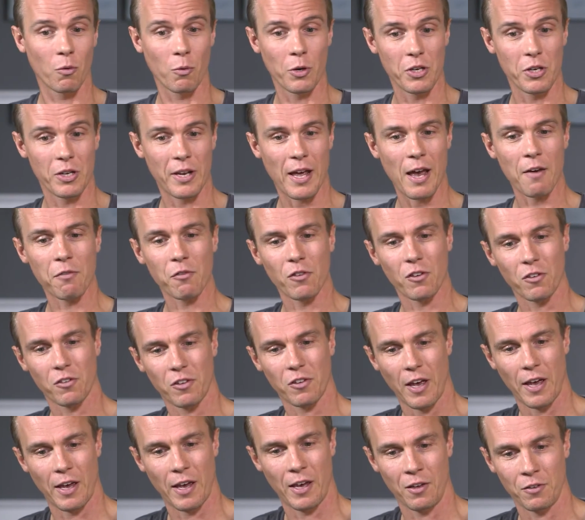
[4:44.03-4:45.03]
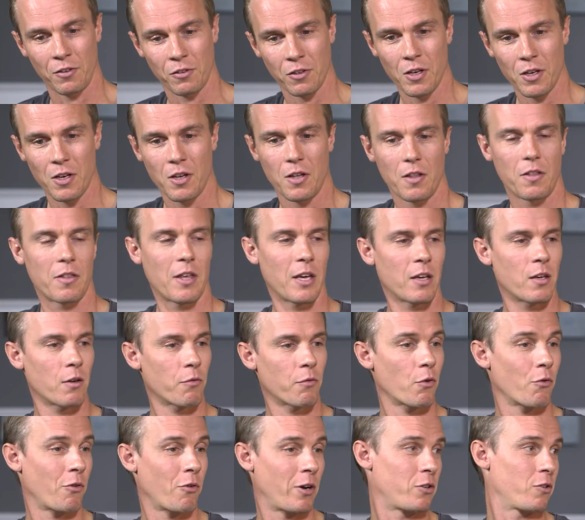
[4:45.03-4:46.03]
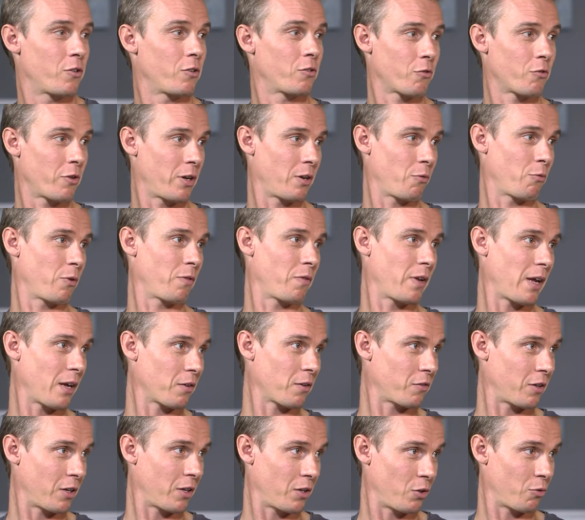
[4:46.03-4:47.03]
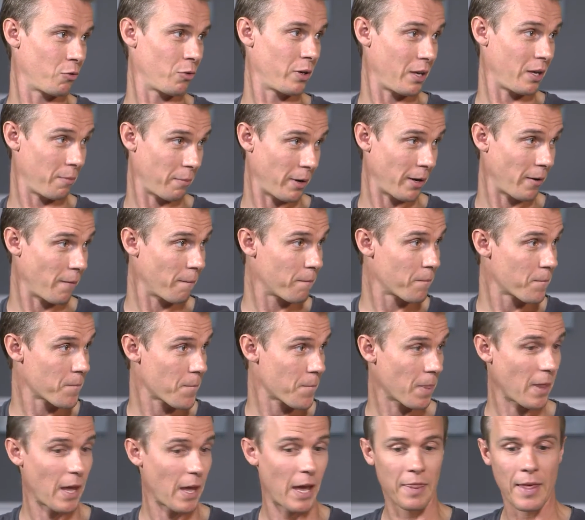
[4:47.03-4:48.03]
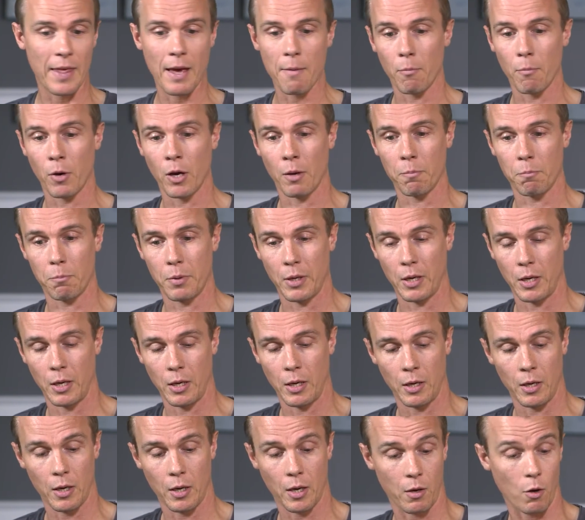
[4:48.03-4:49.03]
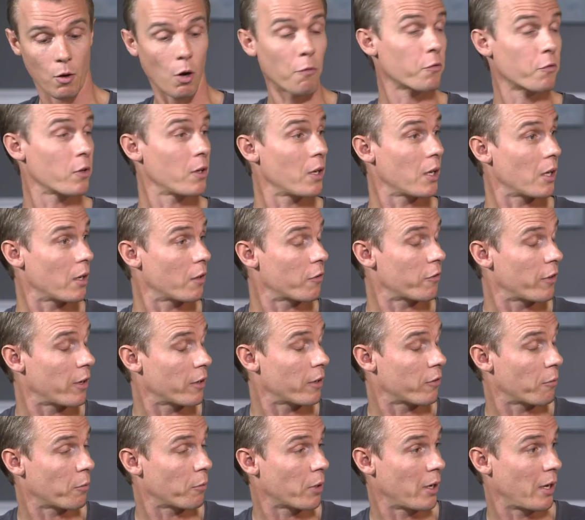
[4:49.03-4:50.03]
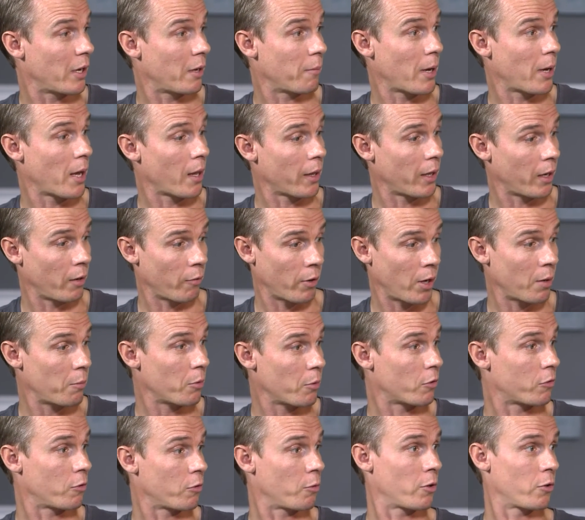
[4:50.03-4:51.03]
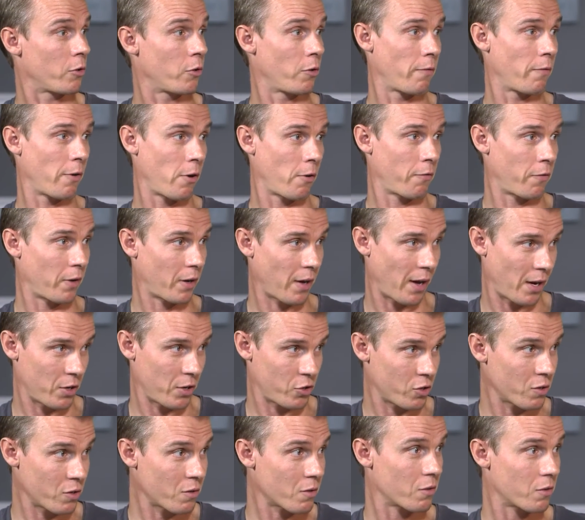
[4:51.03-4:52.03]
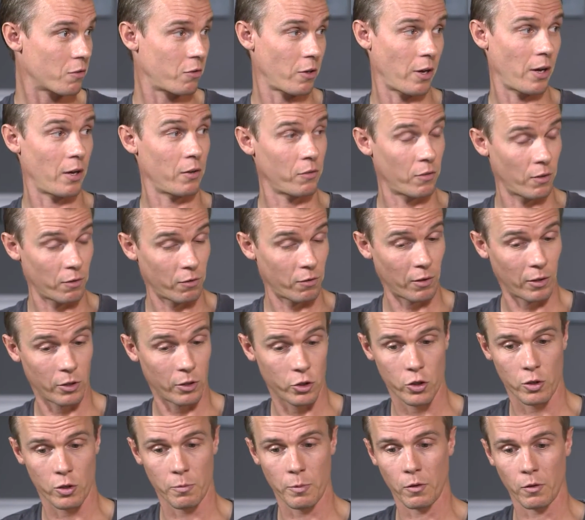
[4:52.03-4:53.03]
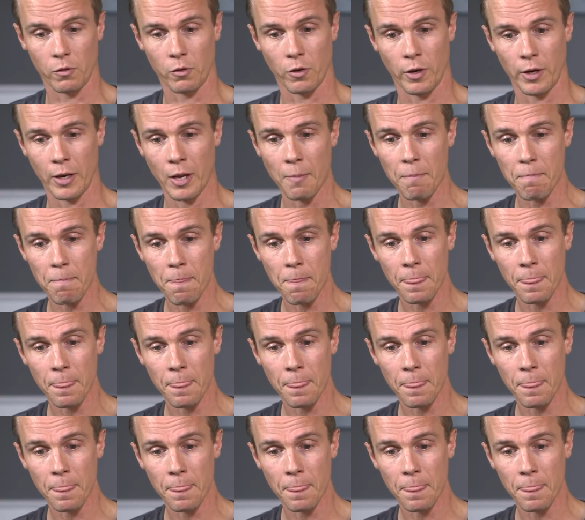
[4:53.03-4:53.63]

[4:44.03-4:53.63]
what you'd have to say is, thank you for registering, we've now sent you an email. And that mm -hmm. might be, uh, often you're going to send someone an email anyway because you want to do verification, mm -hmm, so mm -hmm. is this a legitimate sign up?